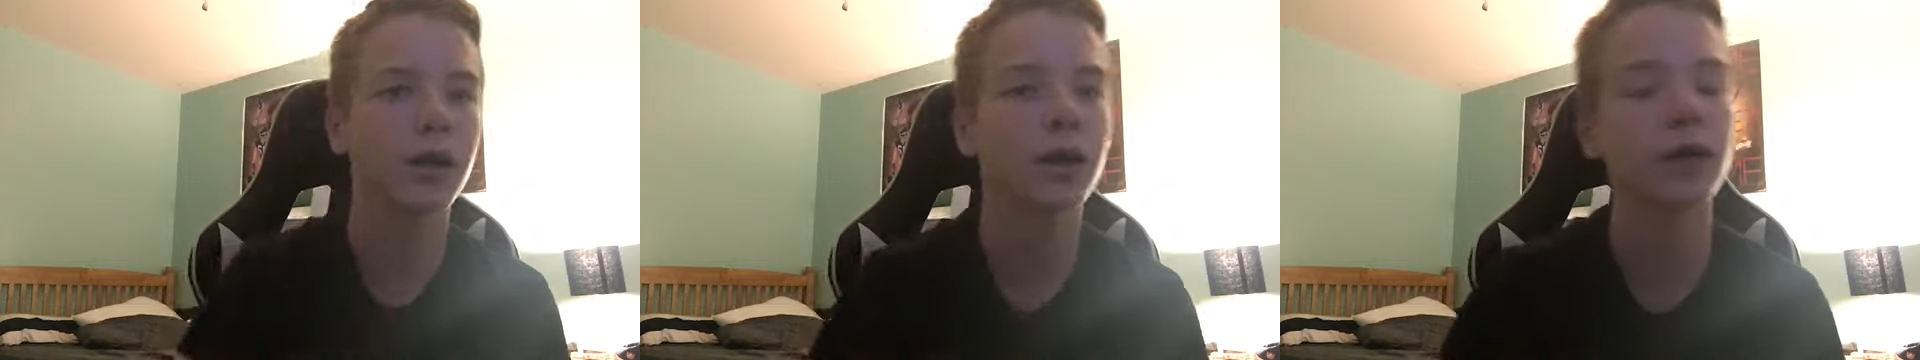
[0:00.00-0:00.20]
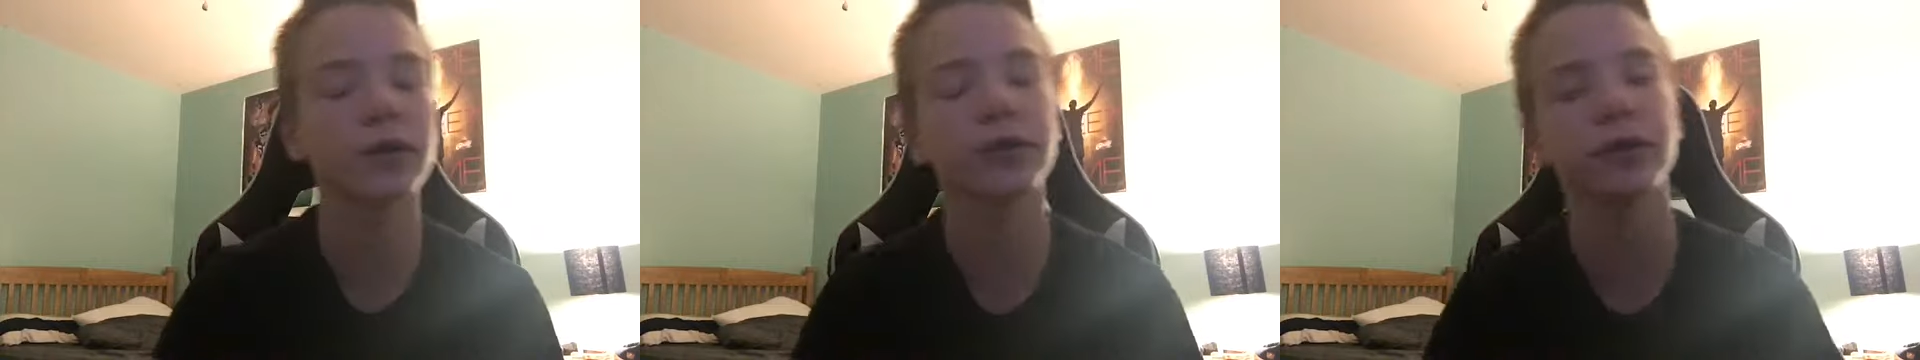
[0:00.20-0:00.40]

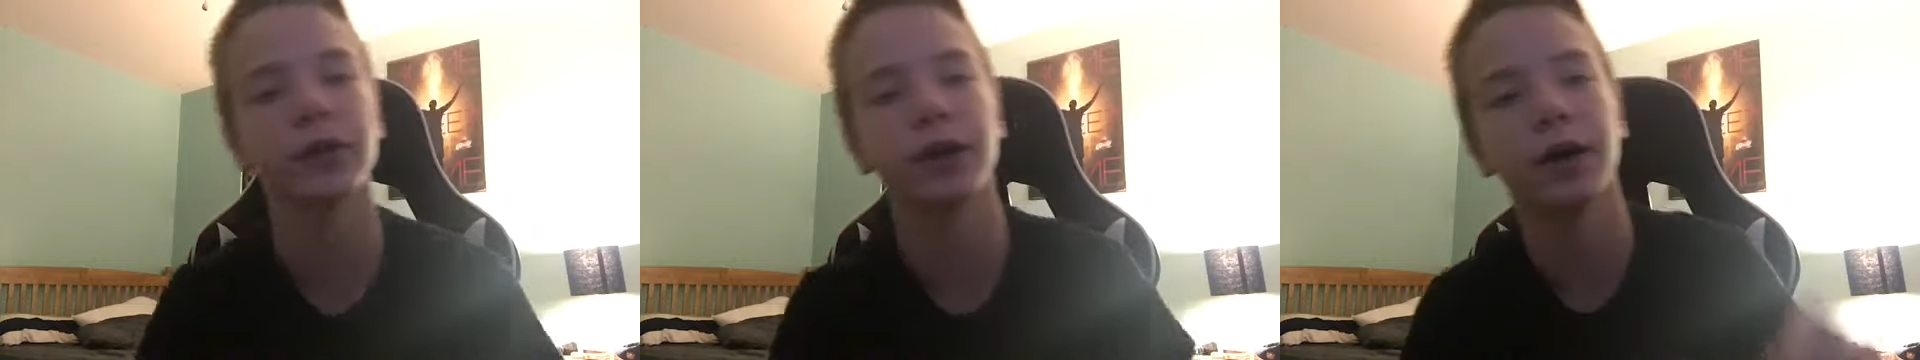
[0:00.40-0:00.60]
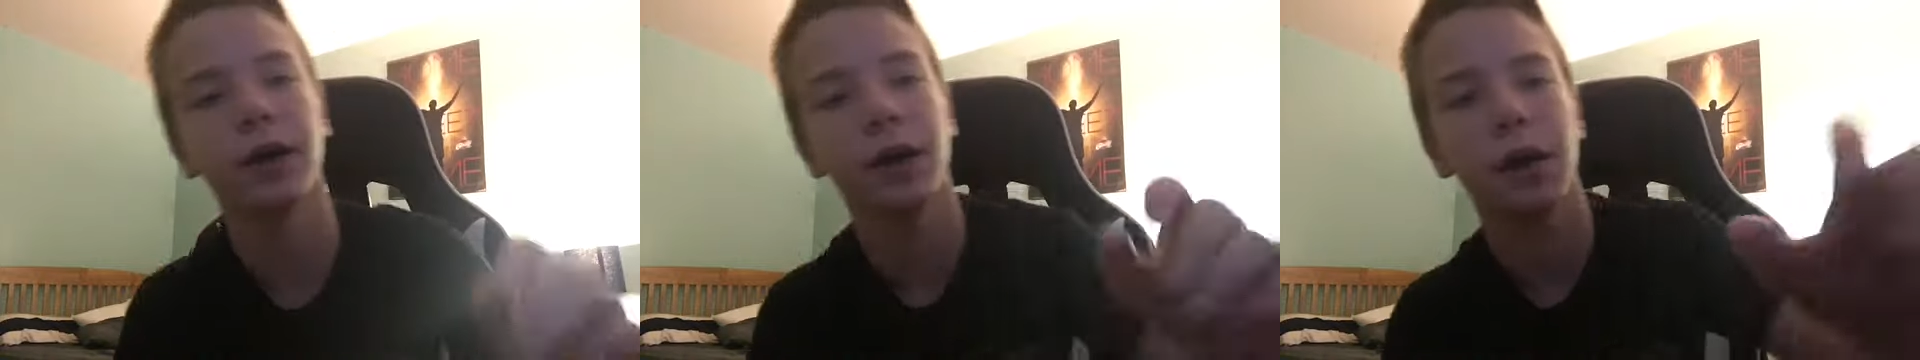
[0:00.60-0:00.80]
I'll see
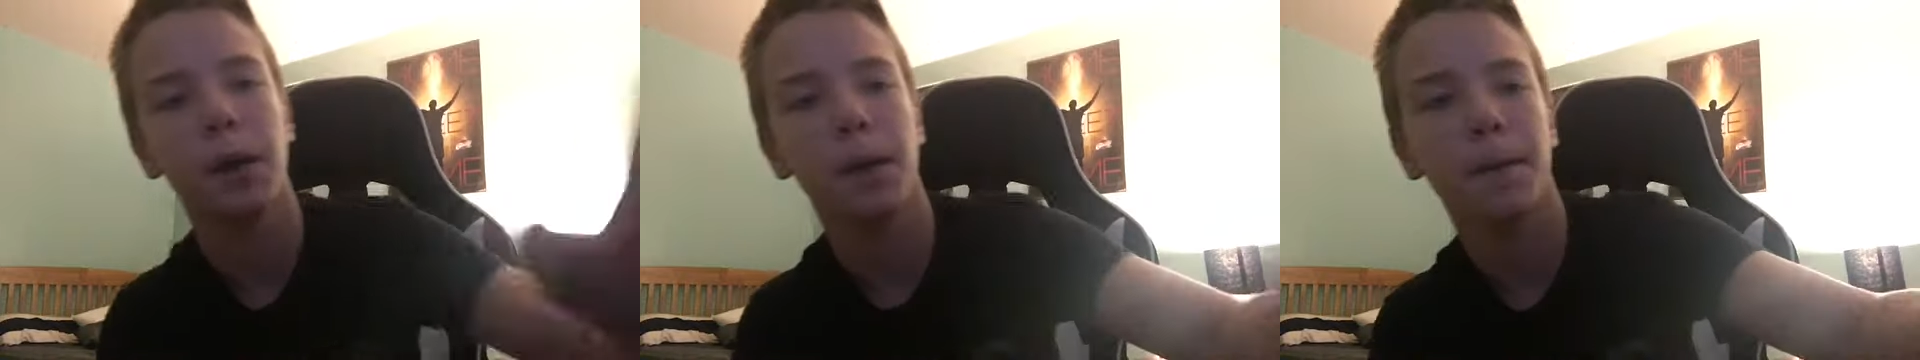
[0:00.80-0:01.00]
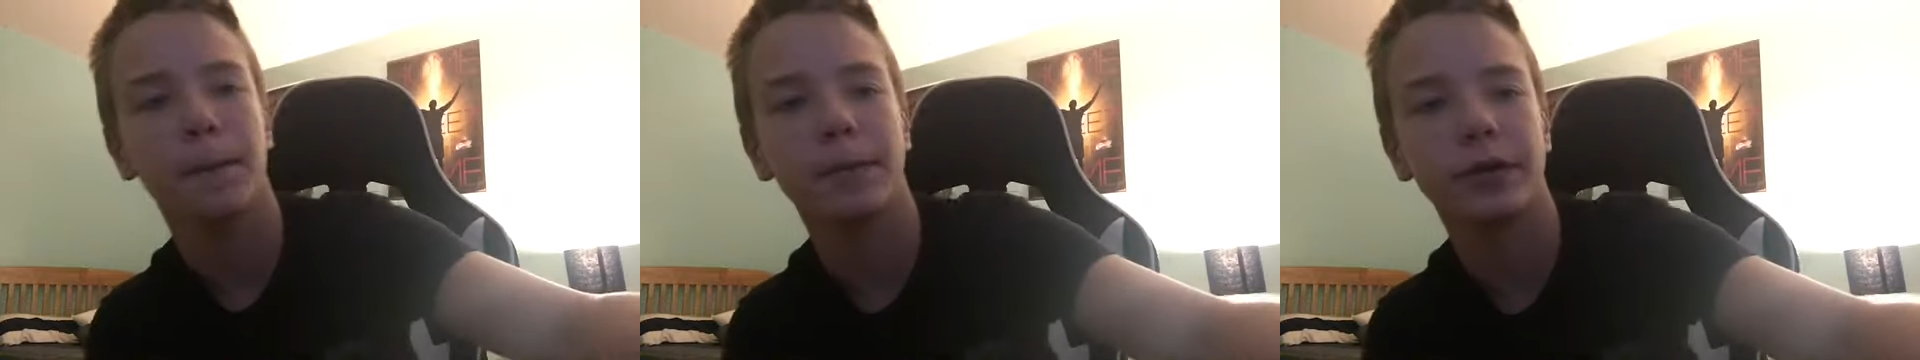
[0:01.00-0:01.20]
you.
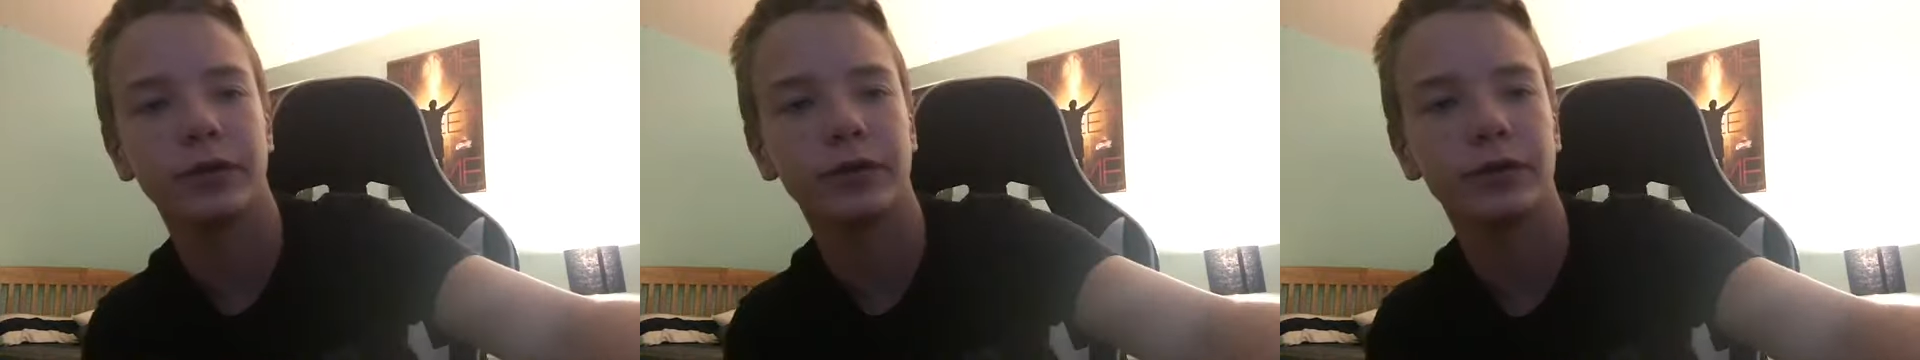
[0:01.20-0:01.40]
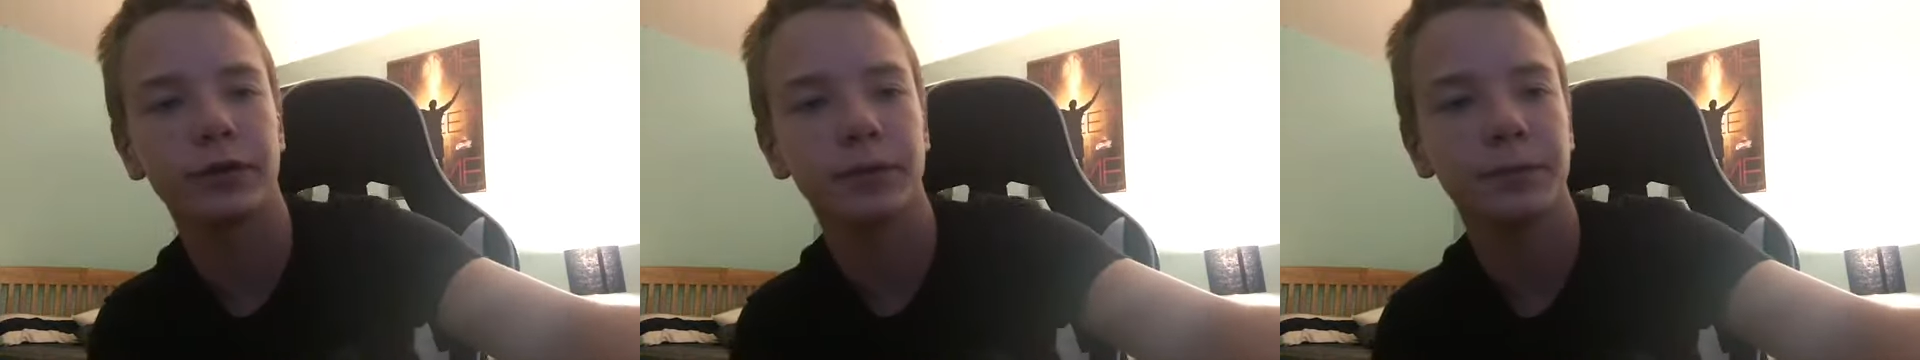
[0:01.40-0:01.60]

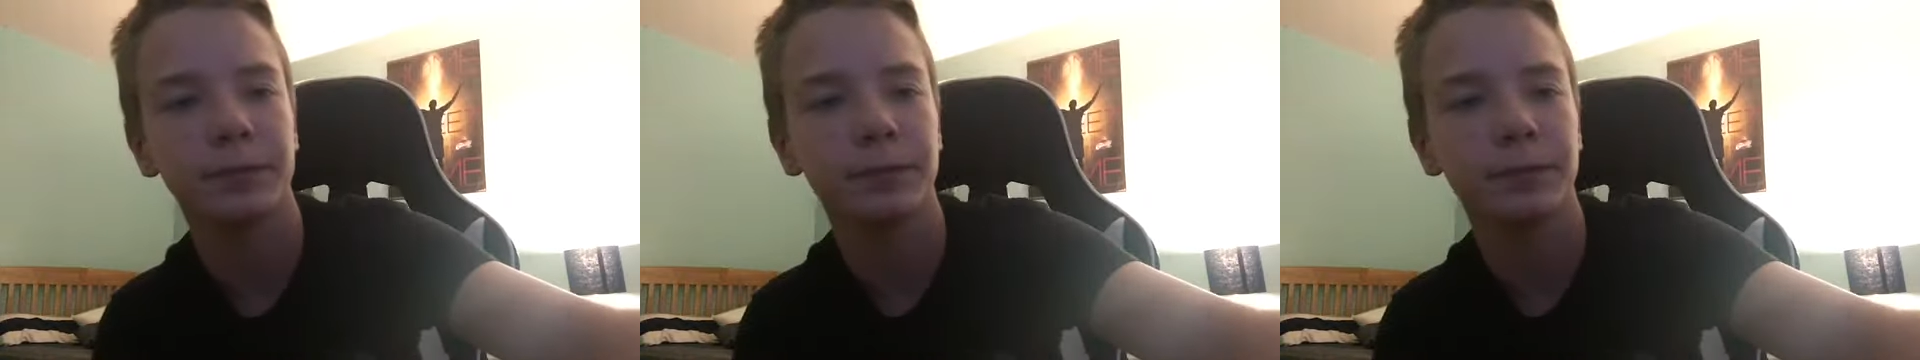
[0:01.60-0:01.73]
Peace.